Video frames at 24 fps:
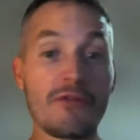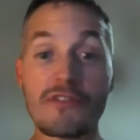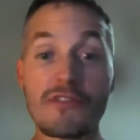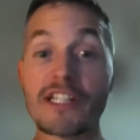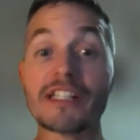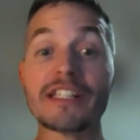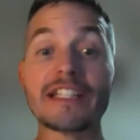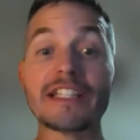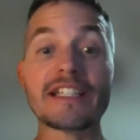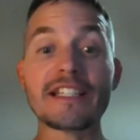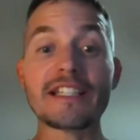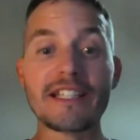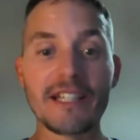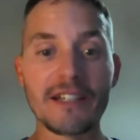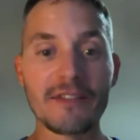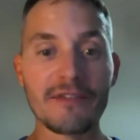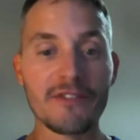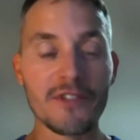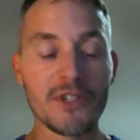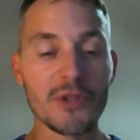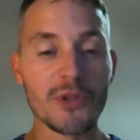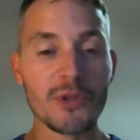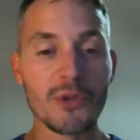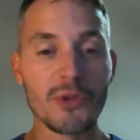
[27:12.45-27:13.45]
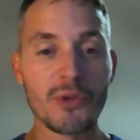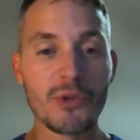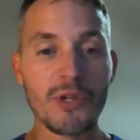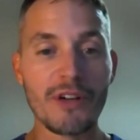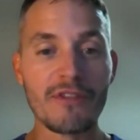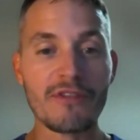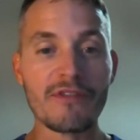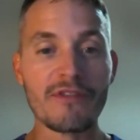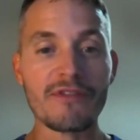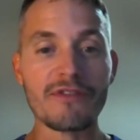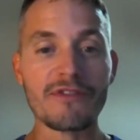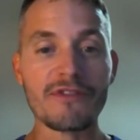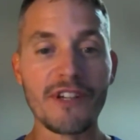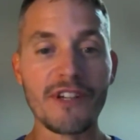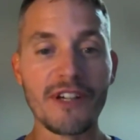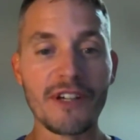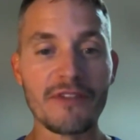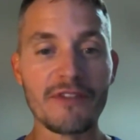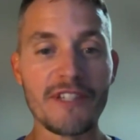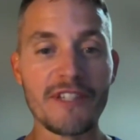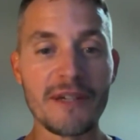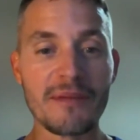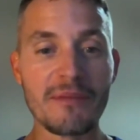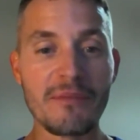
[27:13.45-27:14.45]
realistic view
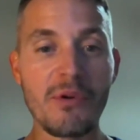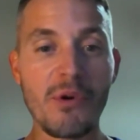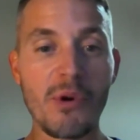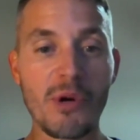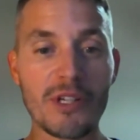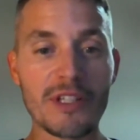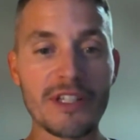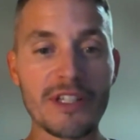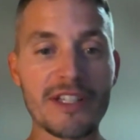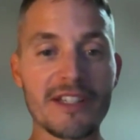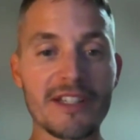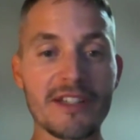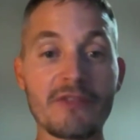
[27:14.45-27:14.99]
of the importance,